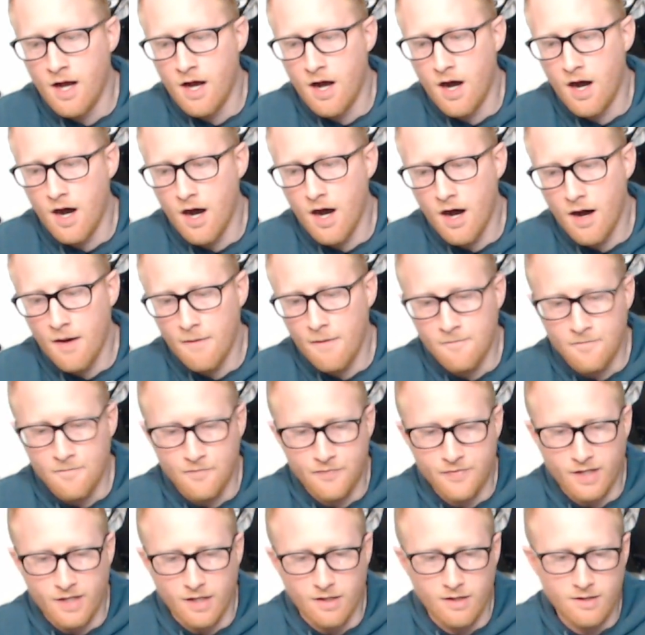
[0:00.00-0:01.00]

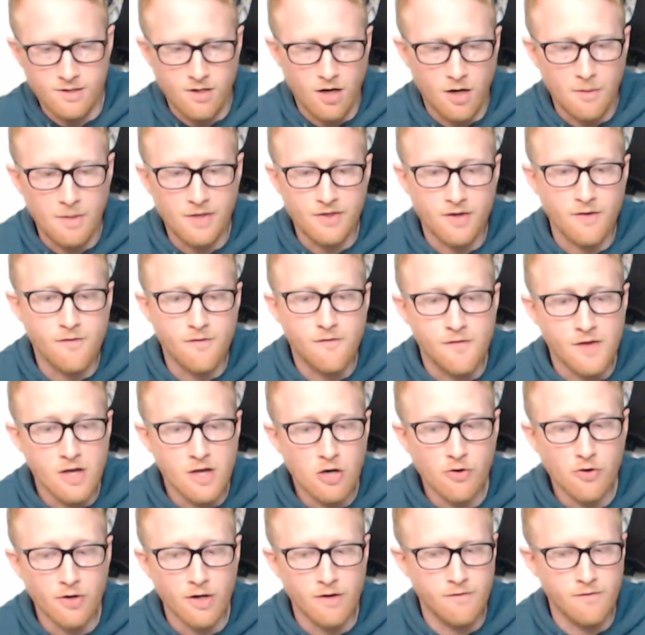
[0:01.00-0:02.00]
Let's talk about the
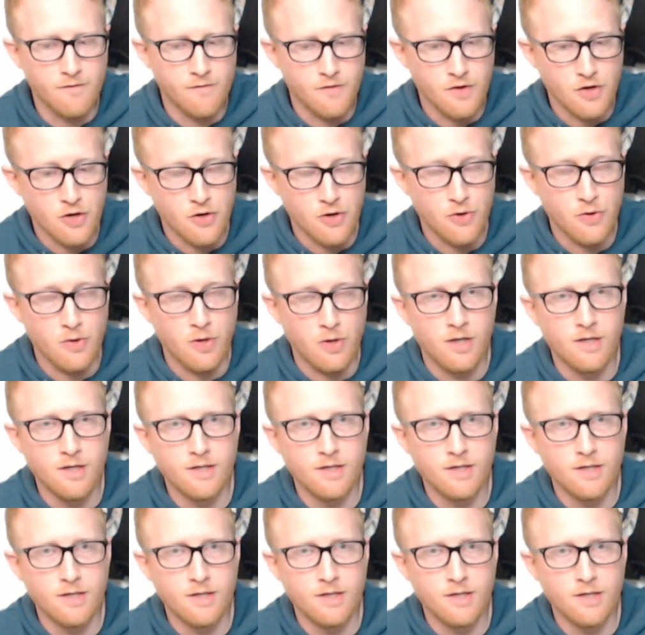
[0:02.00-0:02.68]
field of view.